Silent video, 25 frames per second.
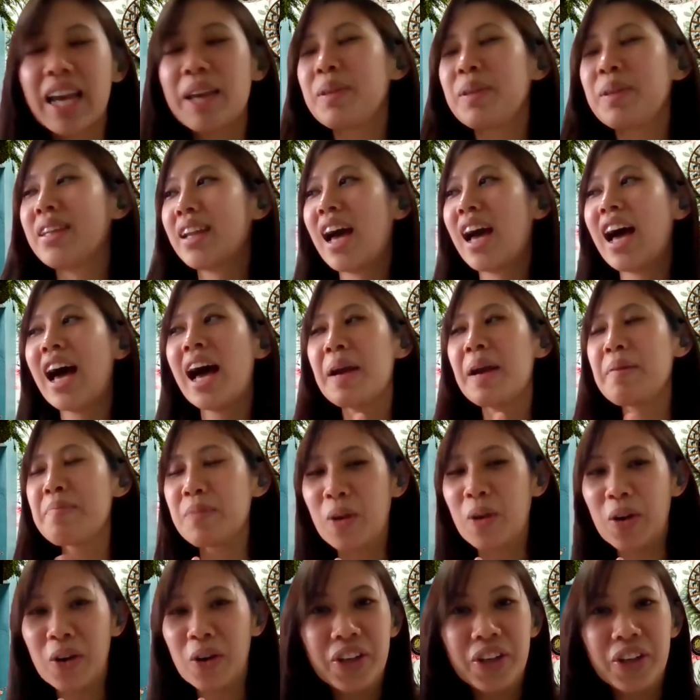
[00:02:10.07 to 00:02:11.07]
I mean,
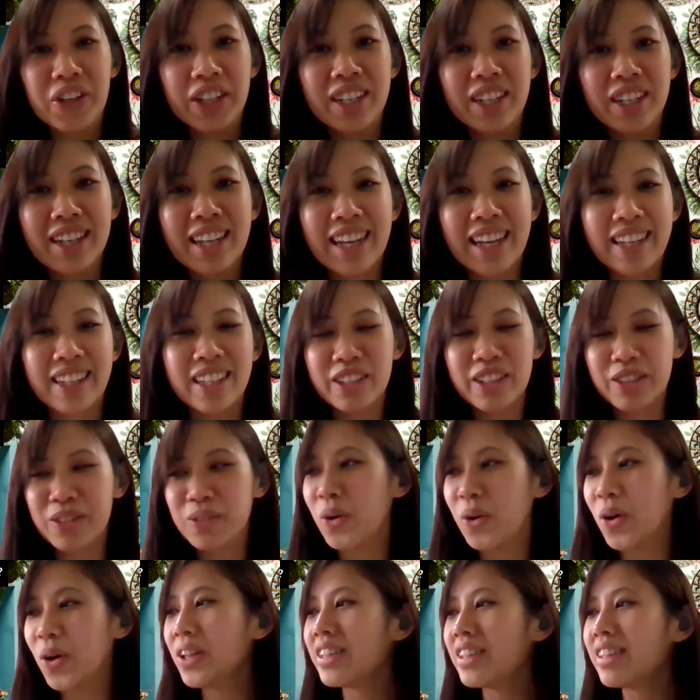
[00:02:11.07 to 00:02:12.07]
I'm honored. Like
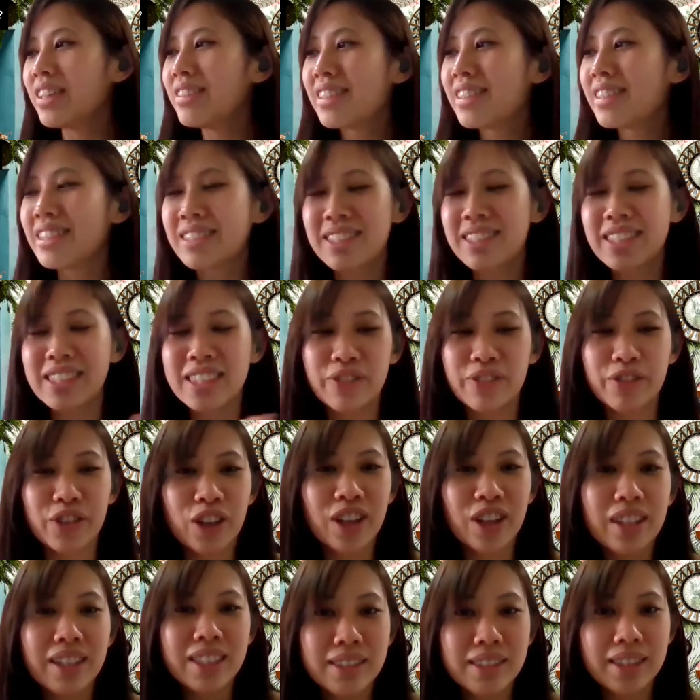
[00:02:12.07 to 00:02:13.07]
to all the nurses, if
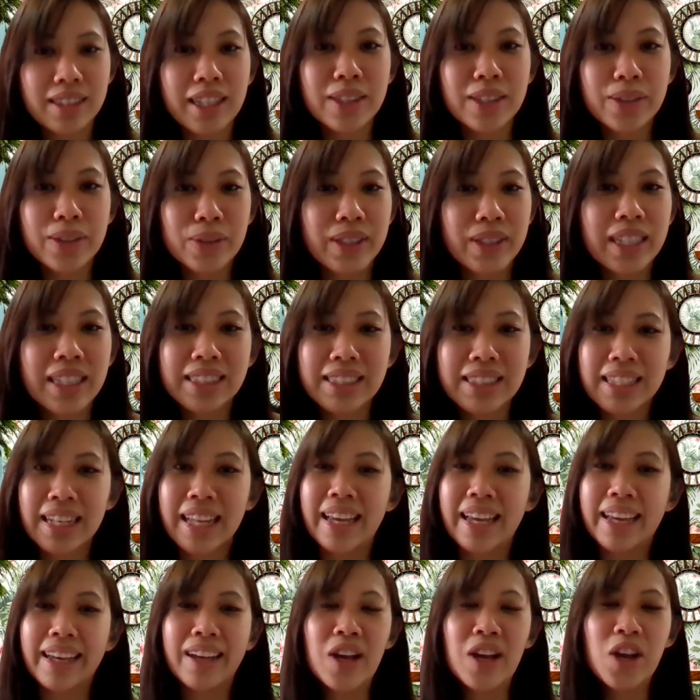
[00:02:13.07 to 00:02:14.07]
you're listening to these,
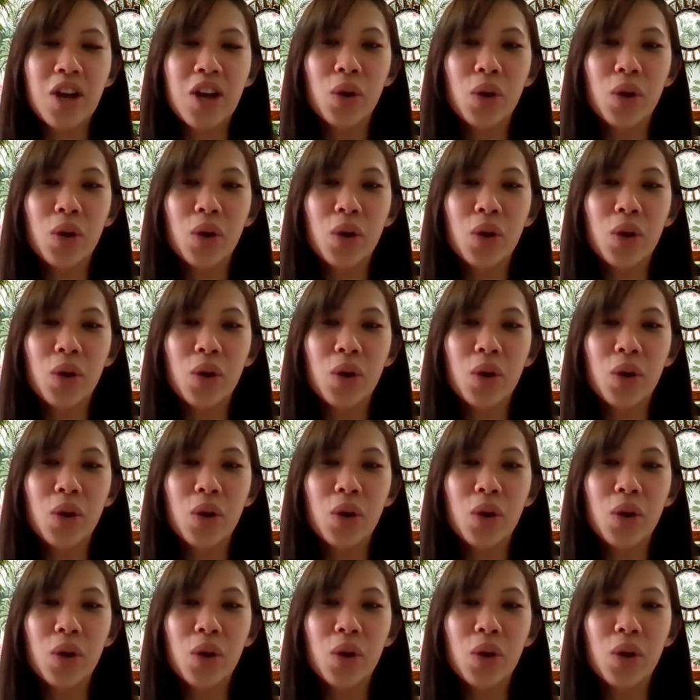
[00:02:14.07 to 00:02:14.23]
like